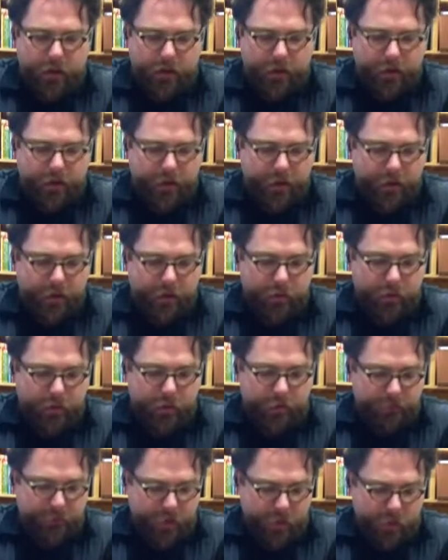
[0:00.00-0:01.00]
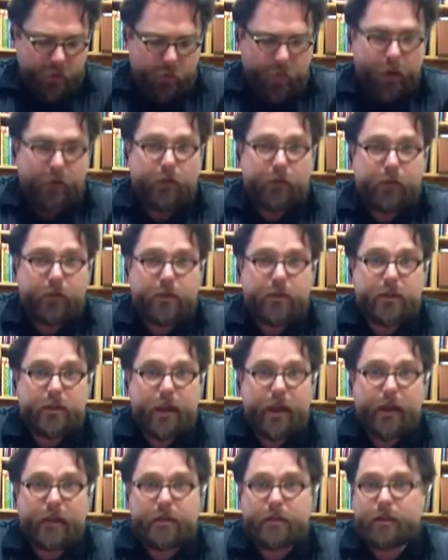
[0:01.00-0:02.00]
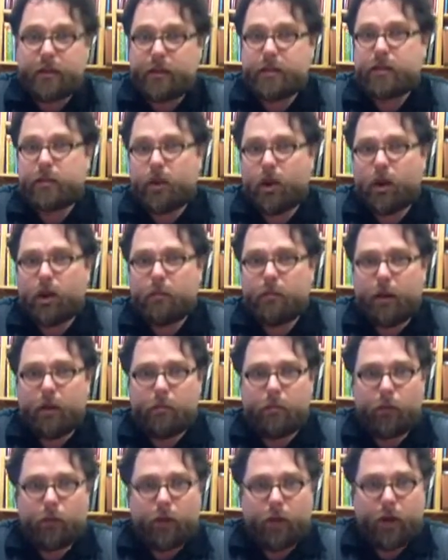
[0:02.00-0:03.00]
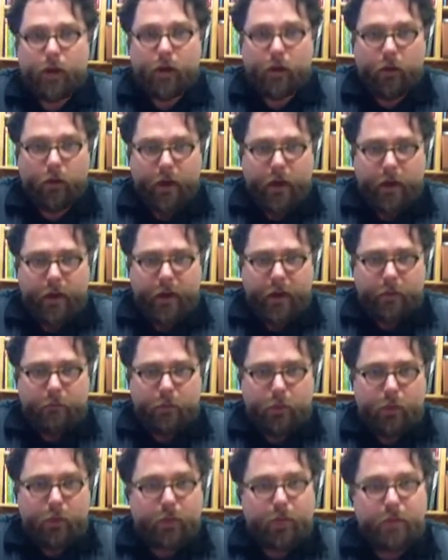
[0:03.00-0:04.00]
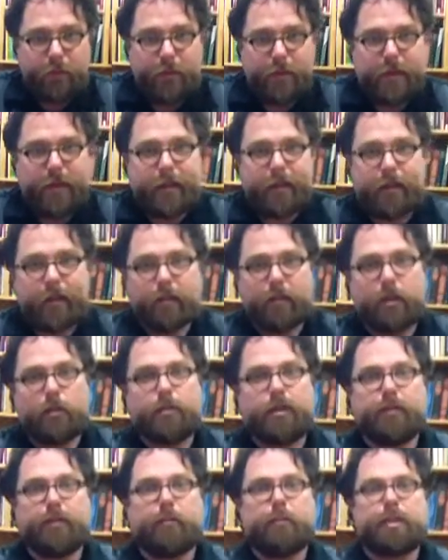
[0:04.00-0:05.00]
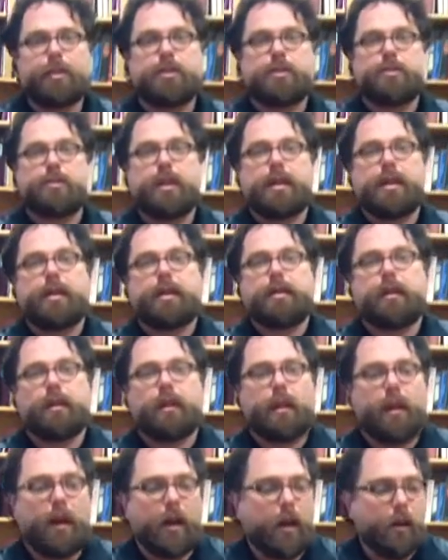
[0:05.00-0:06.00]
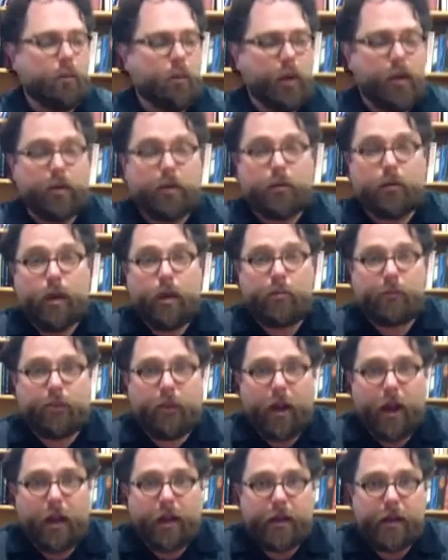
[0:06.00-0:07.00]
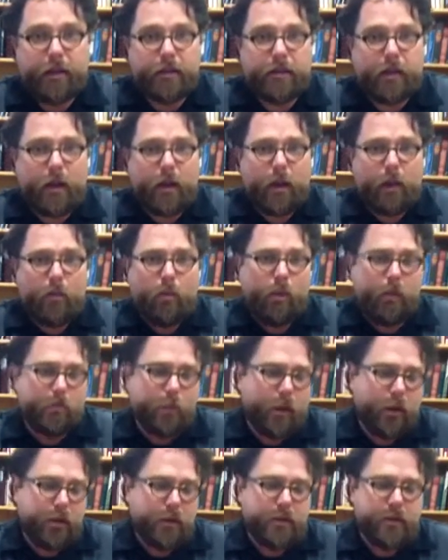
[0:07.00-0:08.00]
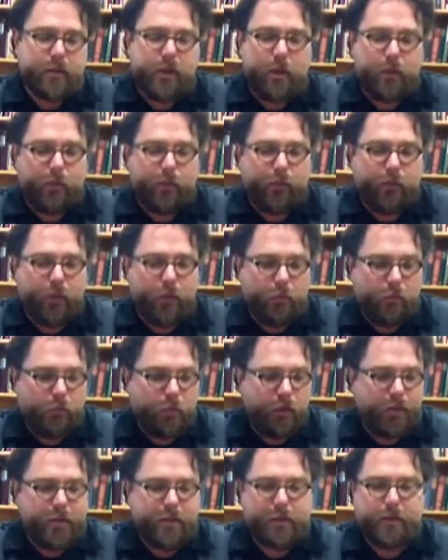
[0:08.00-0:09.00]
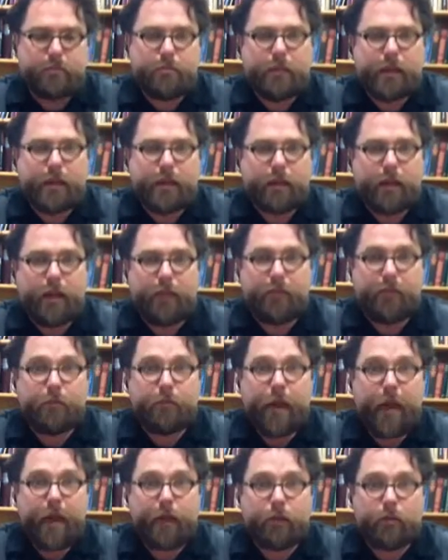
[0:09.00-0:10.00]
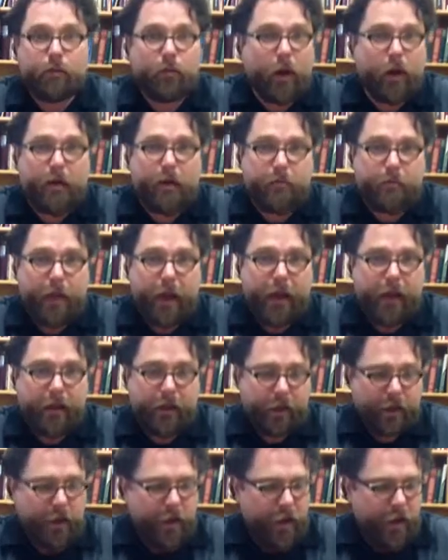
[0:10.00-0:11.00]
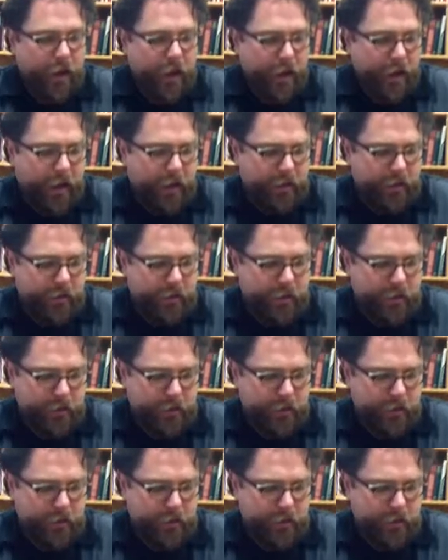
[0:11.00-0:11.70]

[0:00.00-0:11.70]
that I thought, wow, the first class, let's talk about Bordeaux. And Bordeaux could be a little bit of a mystery. What are the grape varieties? What part does it come from? What does this mean, left bank, right bank? And